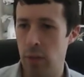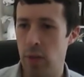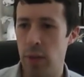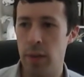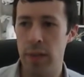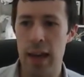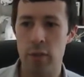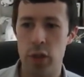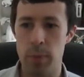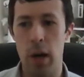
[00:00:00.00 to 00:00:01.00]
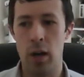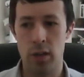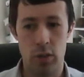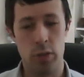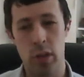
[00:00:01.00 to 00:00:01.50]
the average mark
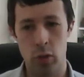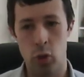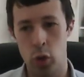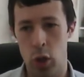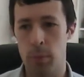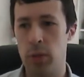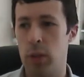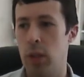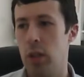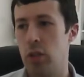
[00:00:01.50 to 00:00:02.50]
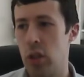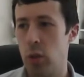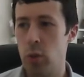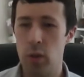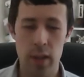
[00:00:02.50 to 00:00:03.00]
as a result dropped.
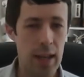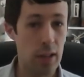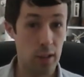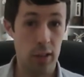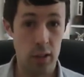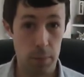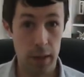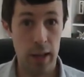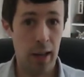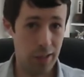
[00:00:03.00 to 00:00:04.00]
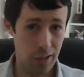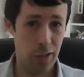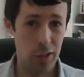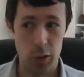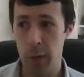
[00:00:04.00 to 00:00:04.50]
So the calculus bit, I did
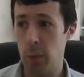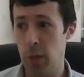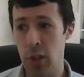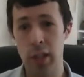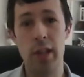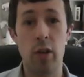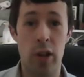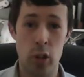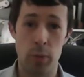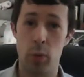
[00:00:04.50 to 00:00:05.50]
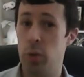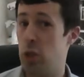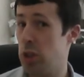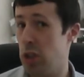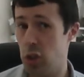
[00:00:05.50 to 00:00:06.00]
this experiment. The linear algebra was
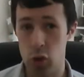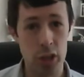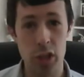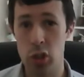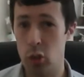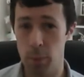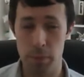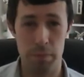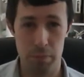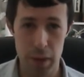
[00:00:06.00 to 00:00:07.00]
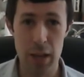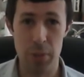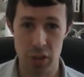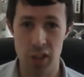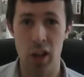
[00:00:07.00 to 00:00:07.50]
just a traditional paper
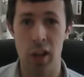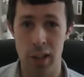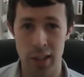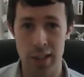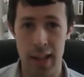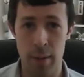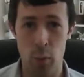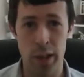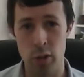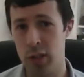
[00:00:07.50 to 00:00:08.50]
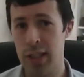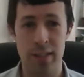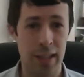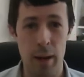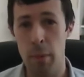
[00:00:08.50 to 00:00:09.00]
style exam where you just had
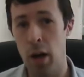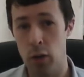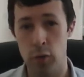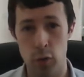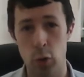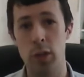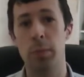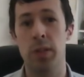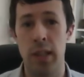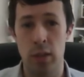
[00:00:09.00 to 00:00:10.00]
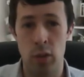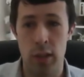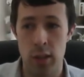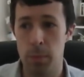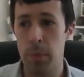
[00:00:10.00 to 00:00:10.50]
to get a mark of 40% on
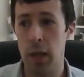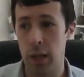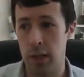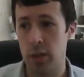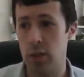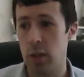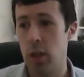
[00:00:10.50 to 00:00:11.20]
it to pass.